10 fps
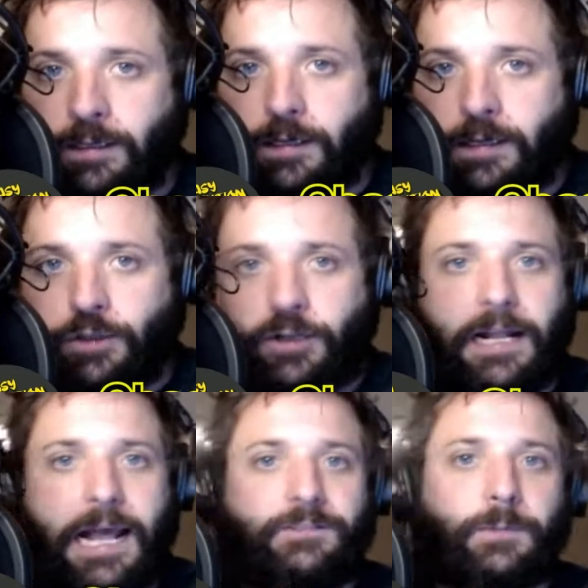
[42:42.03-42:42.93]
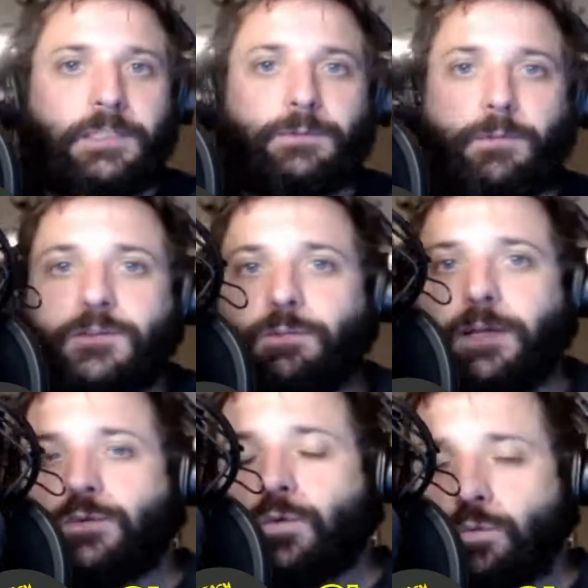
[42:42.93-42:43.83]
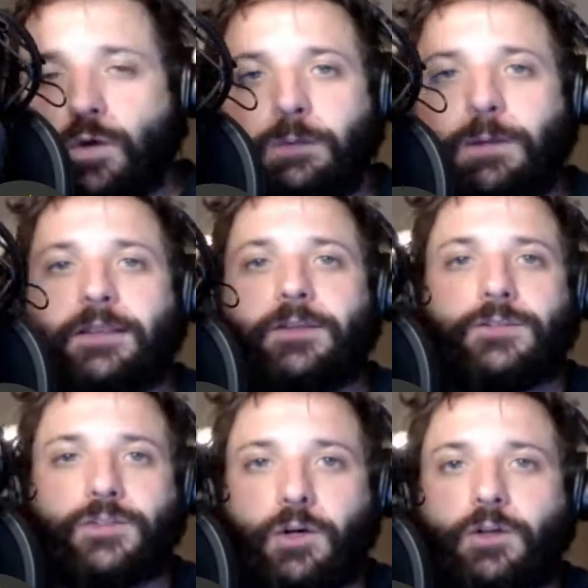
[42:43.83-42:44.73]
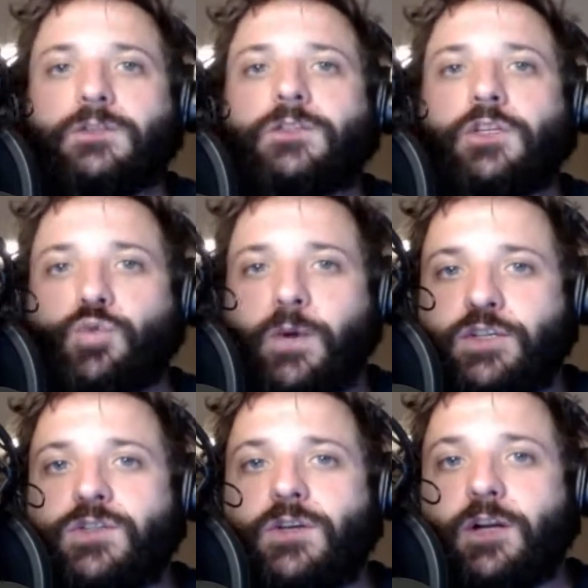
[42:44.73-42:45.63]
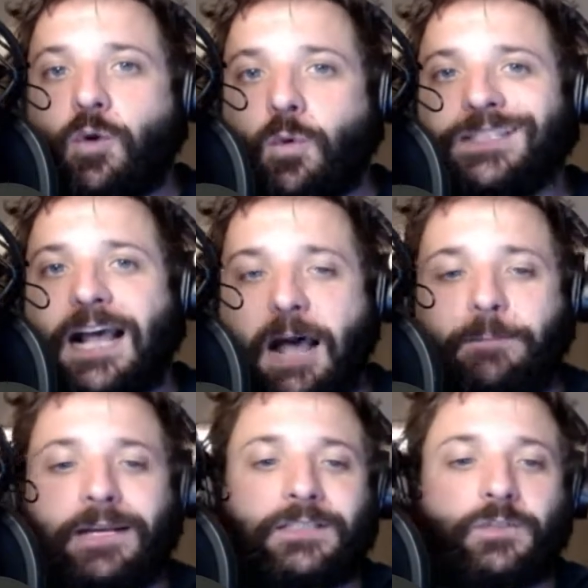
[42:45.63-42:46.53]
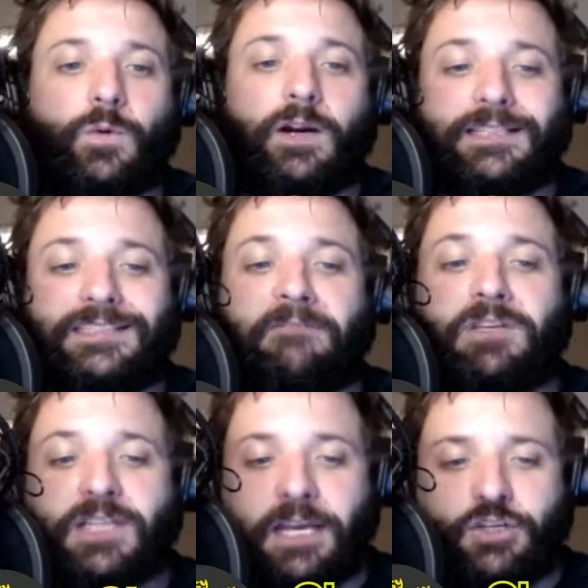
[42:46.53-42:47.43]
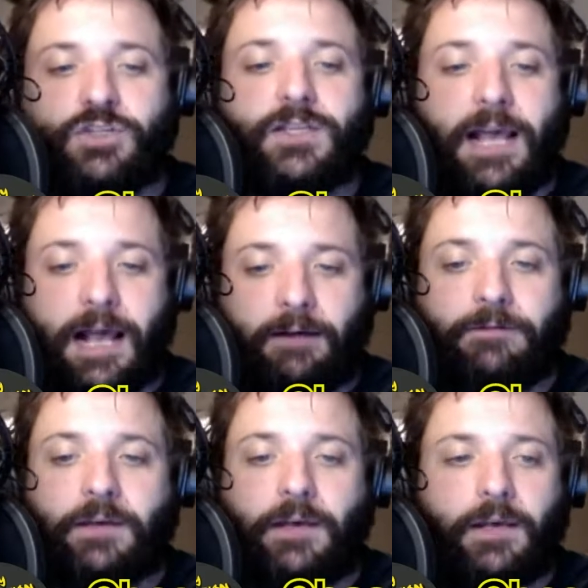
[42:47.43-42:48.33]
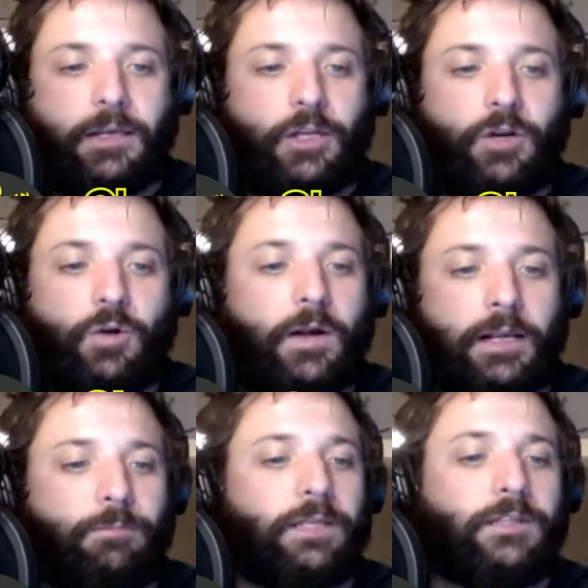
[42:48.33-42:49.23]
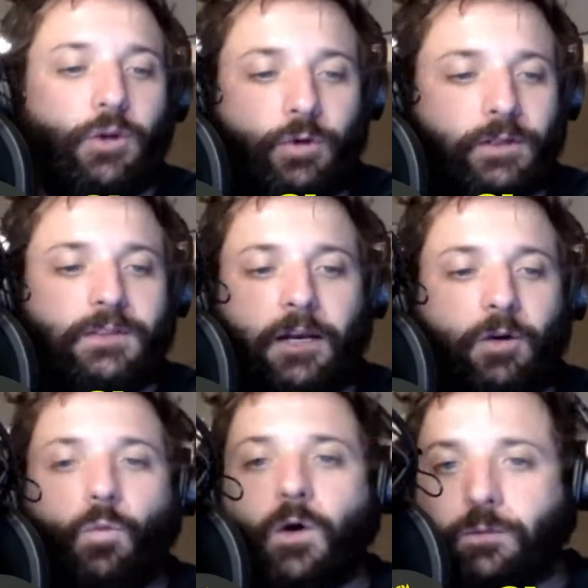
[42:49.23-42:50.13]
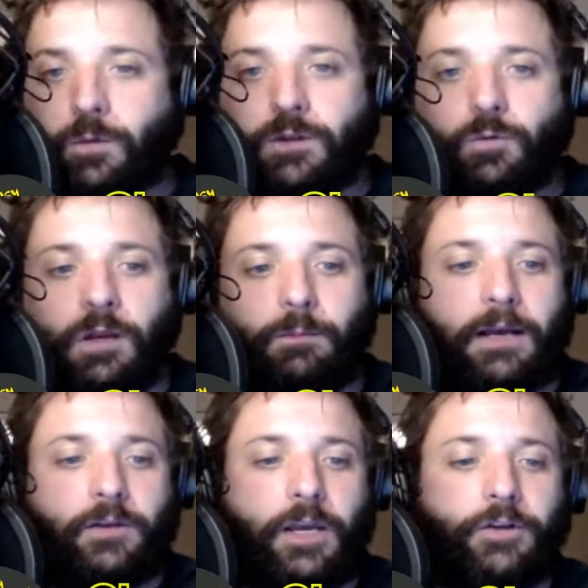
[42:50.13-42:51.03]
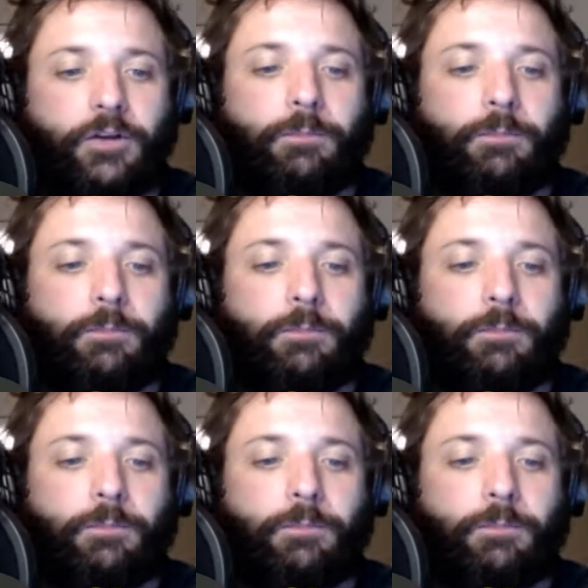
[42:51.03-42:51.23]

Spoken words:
You're going to have some explosive plays from the running back. There are certain situations that are going to happen as to where it is advantageous to have a complete loaded side on one with the running back on the other.